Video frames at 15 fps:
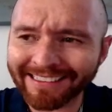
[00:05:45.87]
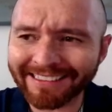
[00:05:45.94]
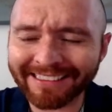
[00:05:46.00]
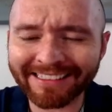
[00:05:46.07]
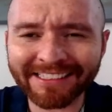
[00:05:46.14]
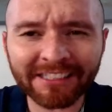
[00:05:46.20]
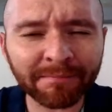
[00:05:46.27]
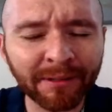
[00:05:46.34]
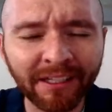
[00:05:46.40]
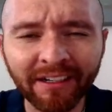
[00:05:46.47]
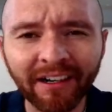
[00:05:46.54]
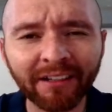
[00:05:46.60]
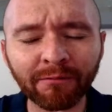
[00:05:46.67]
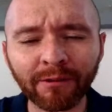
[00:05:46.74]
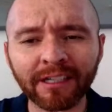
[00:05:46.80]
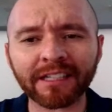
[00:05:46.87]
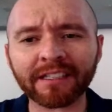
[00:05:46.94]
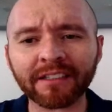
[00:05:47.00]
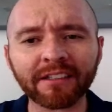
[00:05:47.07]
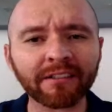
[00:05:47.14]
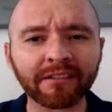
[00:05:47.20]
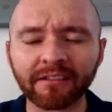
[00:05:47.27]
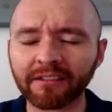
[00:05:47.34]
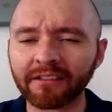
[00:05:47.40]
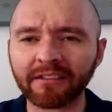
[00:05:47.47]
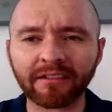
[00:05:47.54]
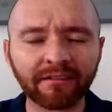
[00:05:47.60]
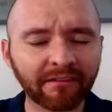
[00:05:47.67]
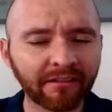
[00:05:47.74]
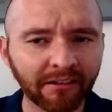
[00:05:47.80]
this is beyond what I can do.
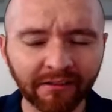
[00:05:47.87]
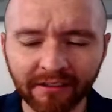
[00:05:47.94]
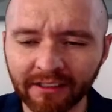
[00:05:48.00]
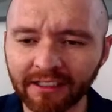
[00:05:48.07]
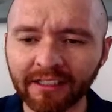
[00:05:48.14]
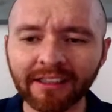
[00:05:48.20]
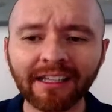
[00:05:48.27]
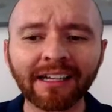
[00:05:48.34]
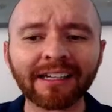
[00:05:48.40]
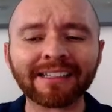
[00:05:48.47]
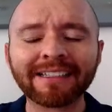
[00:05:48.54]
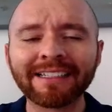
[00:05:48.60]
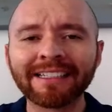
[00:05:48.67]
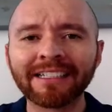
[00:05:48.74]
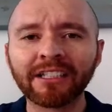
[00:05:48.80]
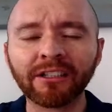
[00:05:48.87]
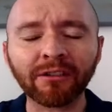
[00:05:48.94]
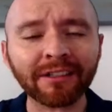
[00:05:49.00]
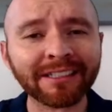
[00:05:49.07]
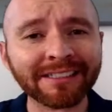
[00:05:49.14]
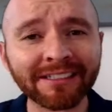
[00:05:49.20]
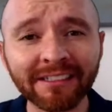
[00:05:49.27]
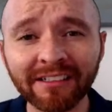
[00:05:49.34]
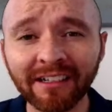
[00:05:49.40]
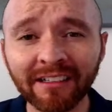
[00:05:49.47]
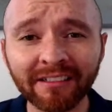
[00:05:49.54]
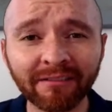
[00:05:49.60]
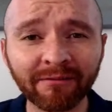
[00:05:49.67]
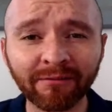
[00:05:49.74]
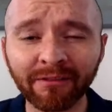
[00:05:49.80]
Don't think that. Don't get stuck
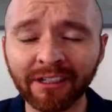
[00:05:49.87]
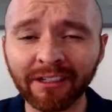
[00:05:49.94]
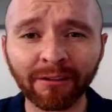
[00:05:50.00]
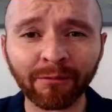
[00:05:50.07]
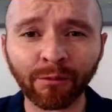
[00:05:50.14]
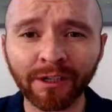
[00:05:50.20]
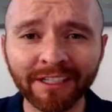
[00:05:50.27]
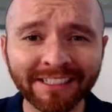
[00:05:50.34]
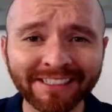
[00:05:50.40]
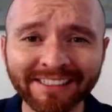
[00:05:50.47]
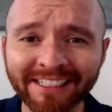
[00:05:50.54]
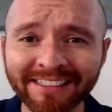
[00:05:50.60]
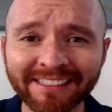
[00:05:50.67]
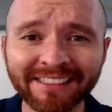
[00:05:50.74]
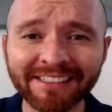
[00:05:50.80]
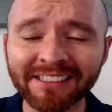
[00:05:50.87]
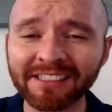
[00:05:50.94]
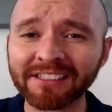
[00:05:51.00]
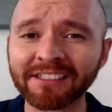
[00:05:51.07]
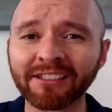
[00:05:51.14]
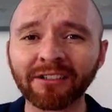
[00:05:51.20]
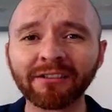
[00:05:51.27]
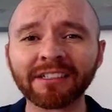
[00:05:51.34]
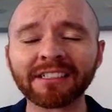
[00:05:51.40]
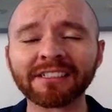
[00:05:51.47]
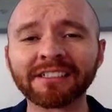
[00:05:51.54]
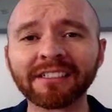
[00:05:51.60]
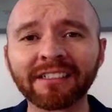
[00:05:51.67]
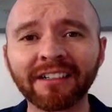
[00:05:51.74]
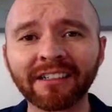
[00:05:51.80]
on wordy sentences. Don't get
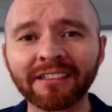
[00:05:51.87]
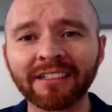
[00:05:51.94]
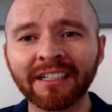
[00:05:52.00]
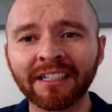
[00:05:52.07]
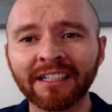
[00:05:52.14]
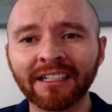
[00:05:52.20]
stuck on